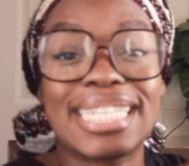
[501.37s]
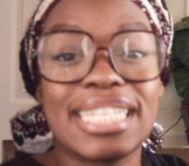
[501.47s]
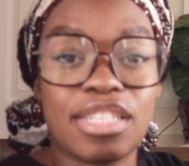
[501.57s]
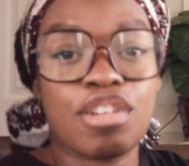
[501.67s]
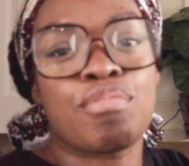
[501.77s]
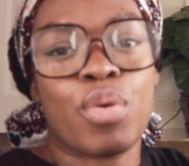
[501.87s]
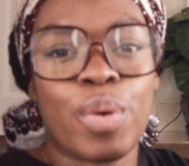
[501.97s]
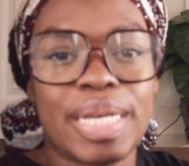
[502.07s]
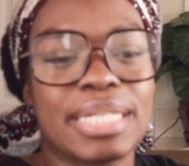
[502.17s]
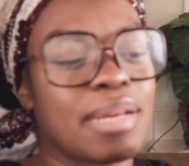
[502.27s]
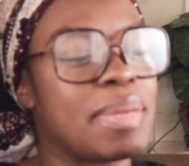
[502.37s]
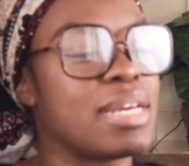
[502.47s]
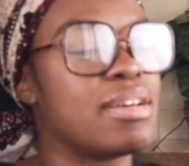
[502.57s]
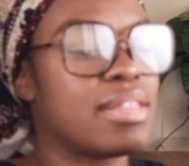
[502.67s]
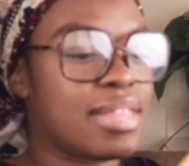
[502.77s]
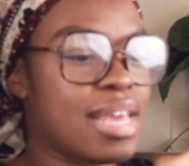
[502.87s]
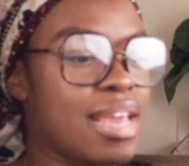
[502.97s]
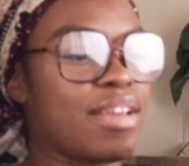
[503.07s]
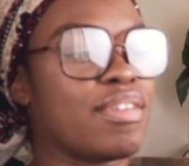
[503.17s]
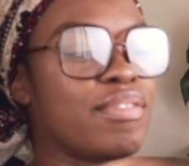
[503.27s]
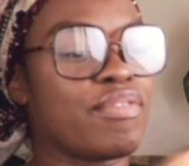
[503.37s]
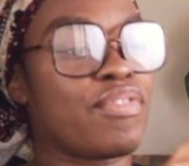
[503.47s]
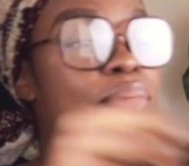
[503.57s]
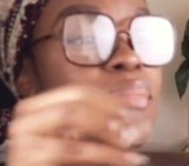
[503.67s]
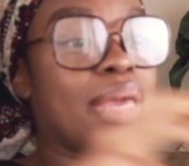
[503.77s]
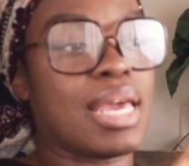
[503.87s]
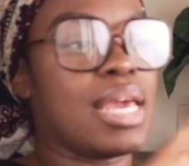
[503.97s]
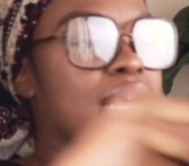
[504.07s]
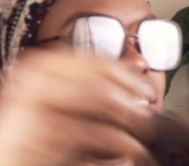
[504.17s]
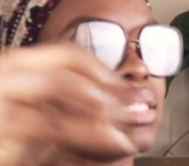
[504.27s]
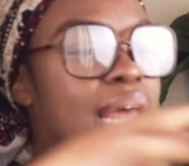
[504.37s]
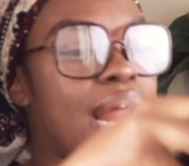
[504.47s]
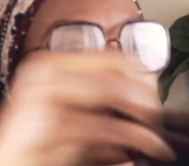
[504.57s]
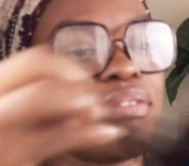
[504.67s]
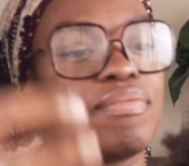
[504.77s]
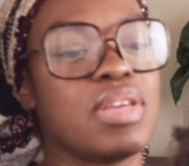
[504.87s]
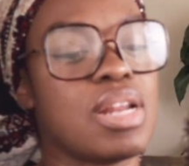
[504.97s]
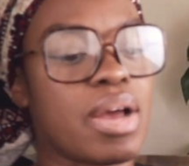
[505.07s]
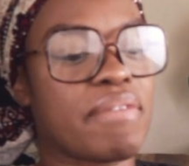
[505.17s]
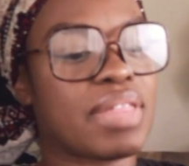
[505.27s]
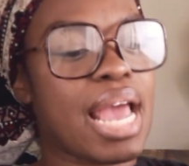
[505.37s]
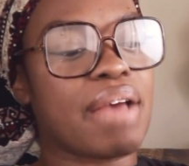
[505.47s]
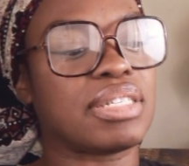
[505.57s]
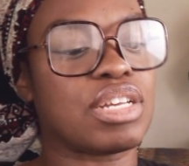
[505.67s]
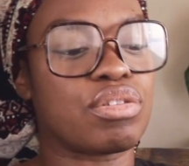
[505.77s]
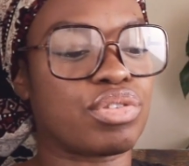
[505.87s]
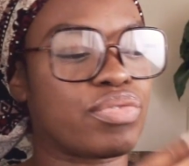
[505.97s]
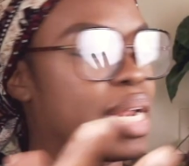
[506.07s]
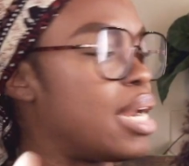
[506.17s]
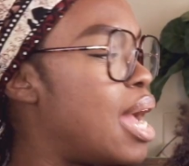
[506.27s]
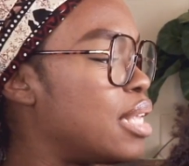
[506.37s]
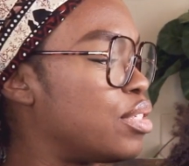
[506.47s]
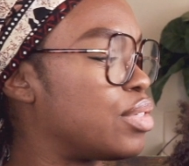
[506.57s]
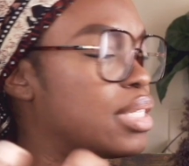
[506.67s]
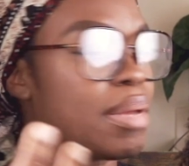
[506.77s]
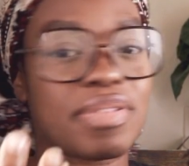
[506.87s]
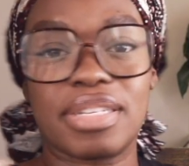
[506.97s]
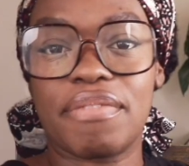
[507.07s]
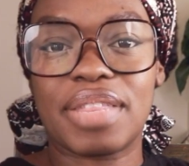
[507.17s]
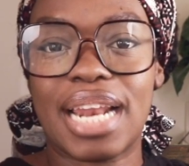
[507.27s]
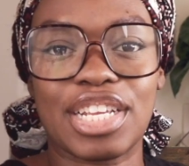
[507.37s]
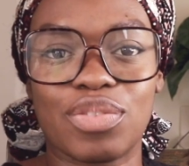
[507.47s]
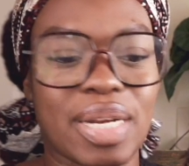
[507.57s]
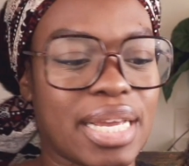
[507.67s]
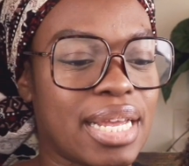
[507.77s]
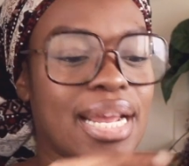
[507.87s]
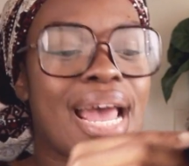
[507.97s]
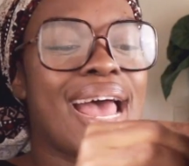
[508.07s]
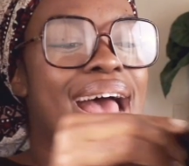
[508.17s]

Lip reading: since they're boys, I mean, good thing for me is that, you know, if they have single strand knots or some stuff that I just want to get,